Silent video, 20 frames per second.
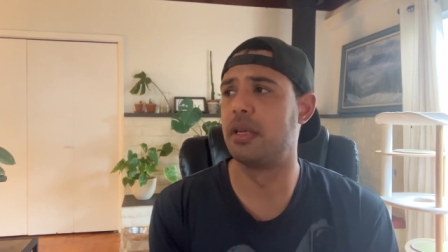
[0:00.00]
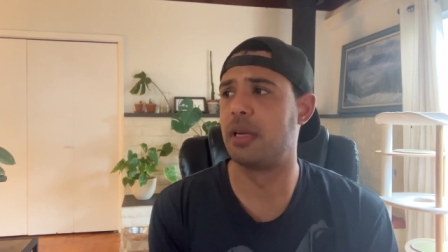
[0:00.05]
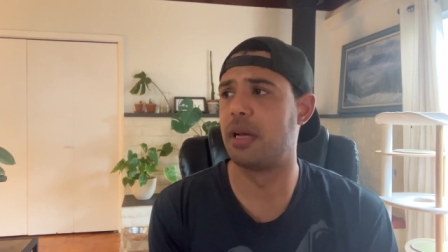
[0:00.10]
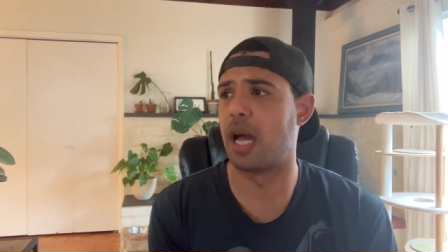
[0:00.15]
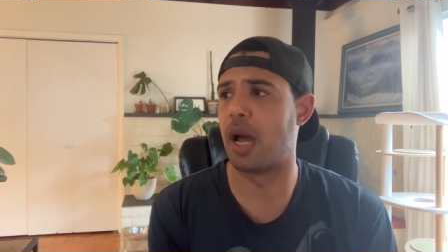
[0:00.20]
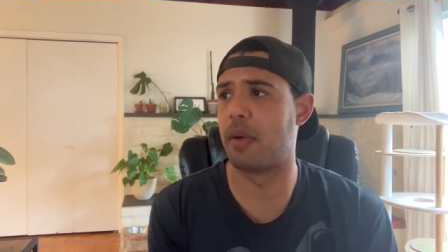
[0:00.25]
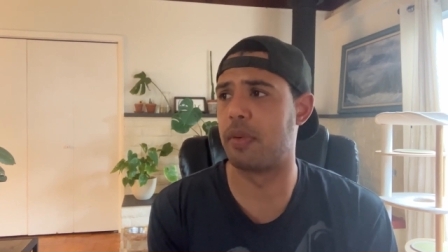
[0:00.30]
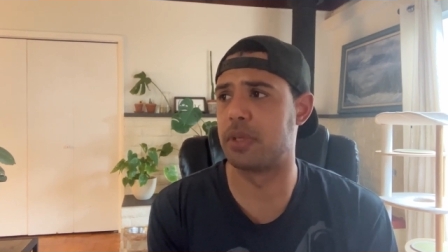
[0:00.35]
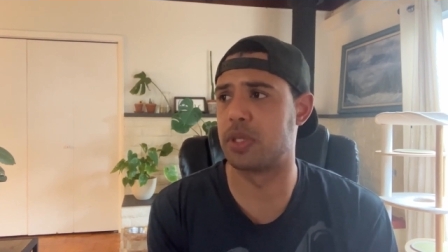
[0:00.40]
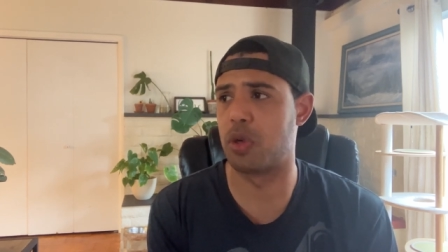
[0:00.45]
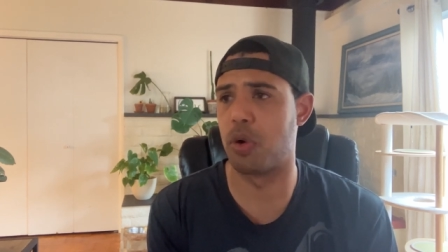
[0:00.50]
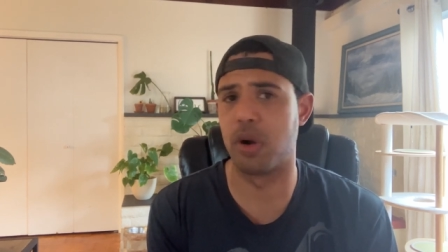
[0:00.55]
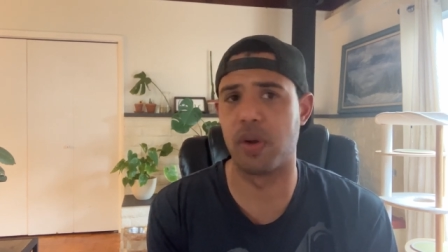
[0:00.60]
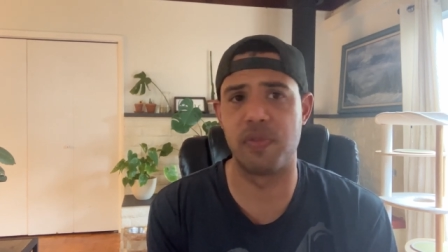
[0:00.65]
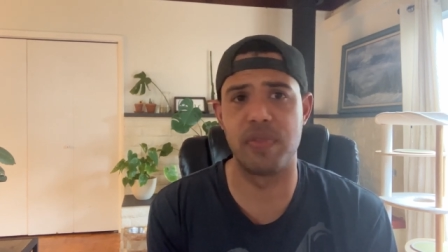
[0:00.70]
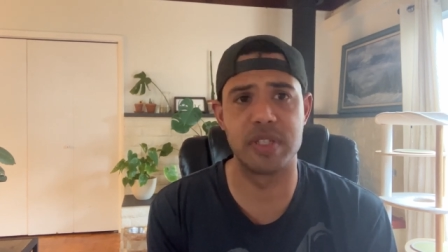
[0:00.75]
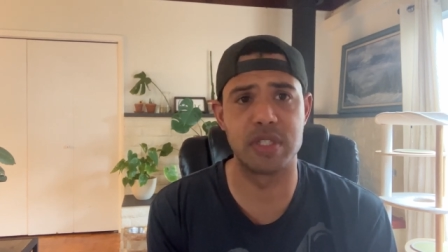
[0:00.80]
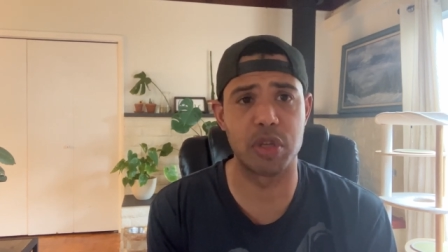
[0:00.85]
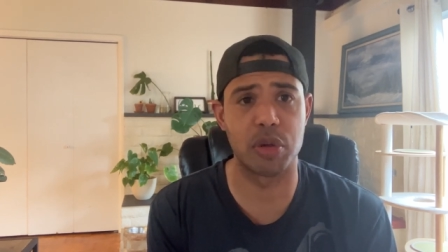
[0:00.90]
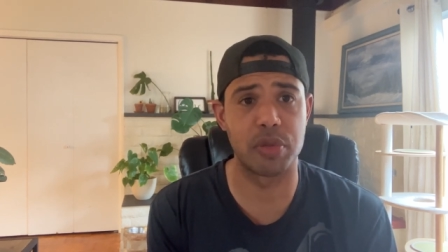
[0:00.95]
I was going to
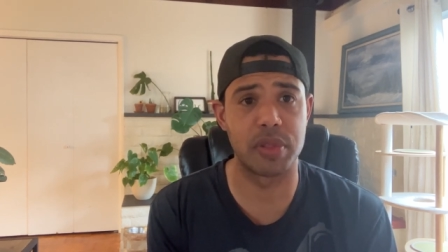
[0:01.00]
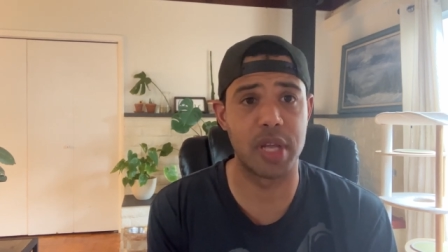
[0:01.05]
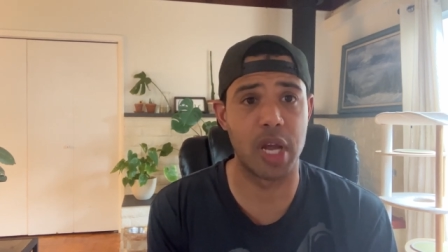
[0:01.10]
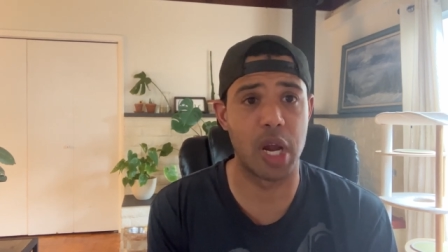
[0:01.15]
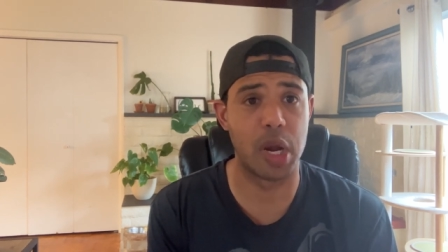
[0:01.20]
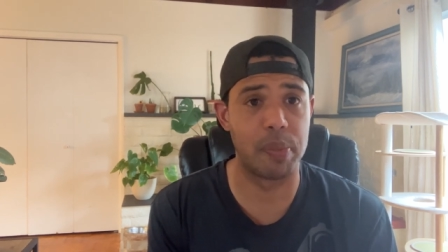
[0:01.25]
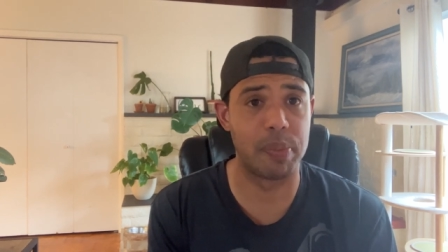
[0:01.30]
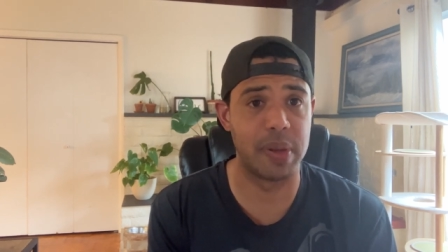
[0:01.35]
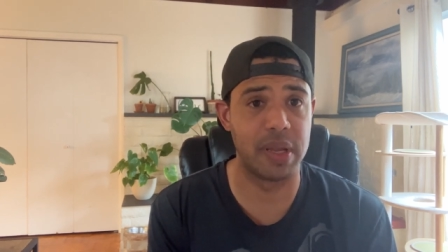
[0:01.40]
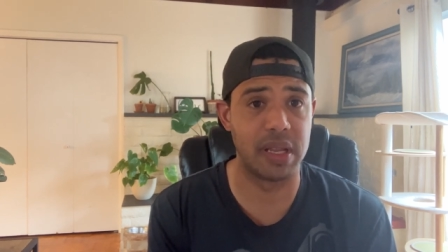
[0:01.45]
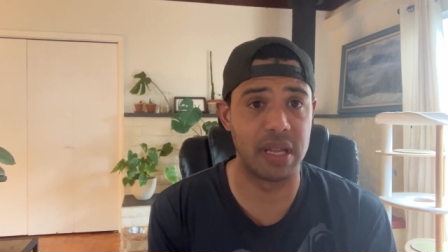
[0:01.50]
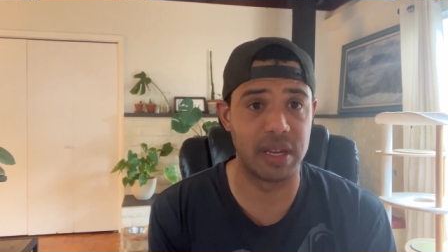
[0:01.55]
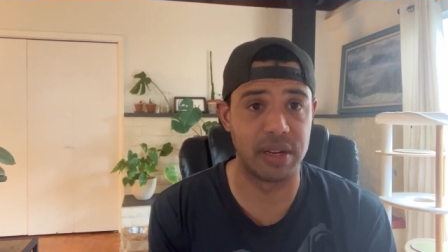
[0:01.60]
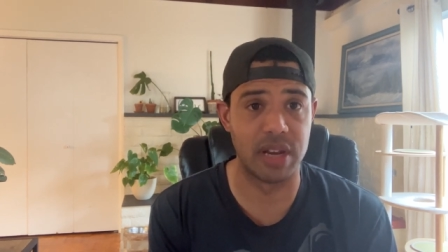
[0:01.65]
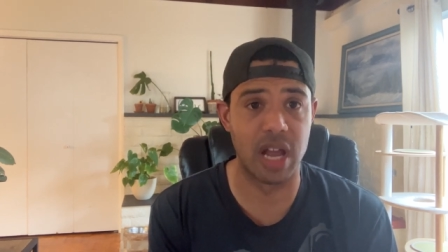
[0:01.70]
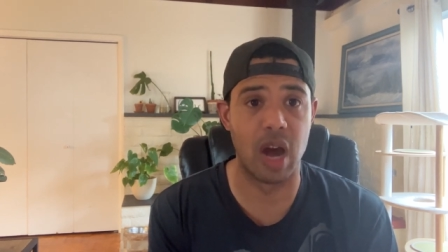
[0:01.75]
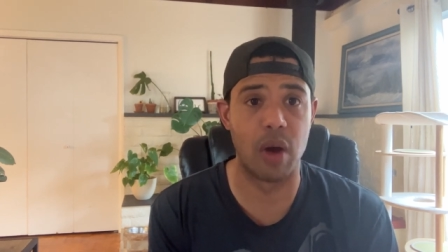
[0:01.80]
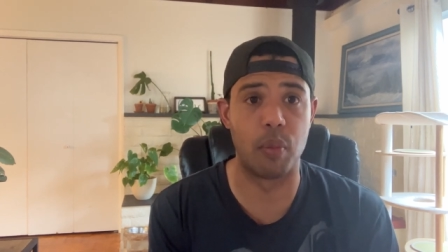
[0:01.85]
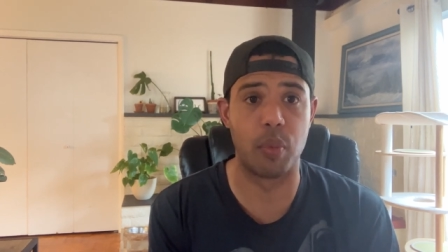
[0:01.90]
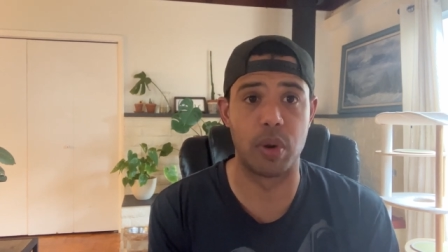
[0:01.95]
physical therapy and
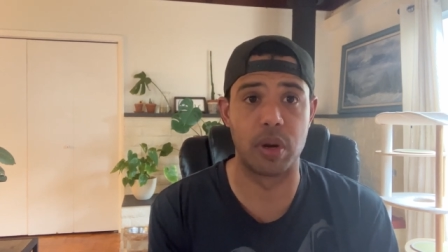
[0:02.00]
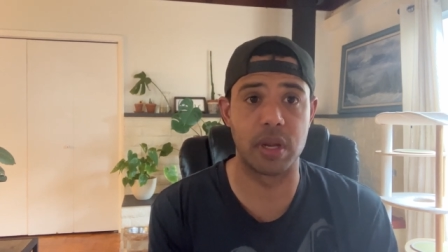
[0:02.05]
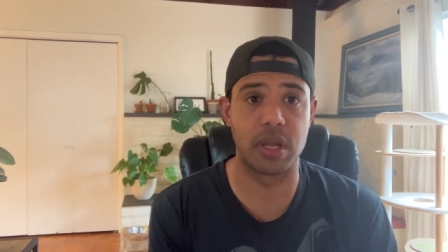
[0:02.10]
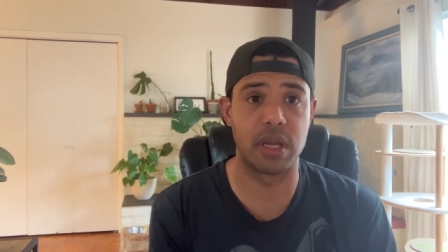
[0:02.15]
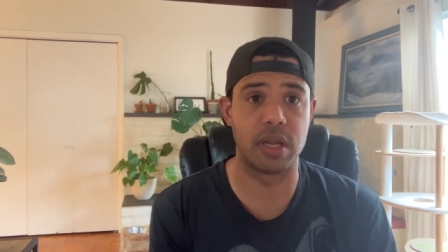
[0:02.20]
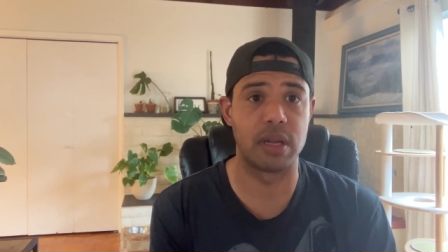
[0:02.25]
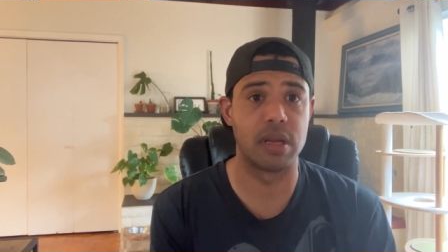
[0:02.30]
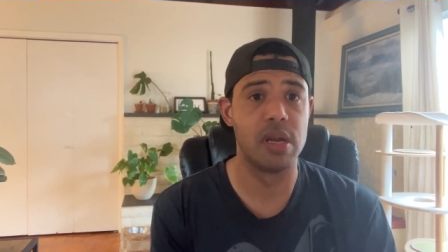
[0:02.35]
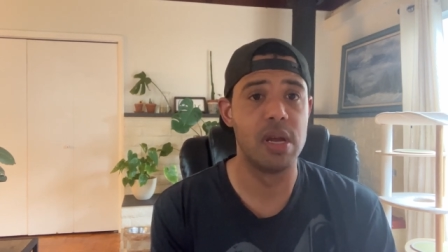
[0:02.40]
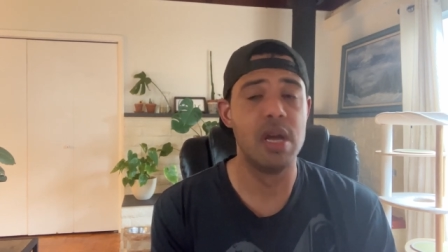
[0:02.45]
not working.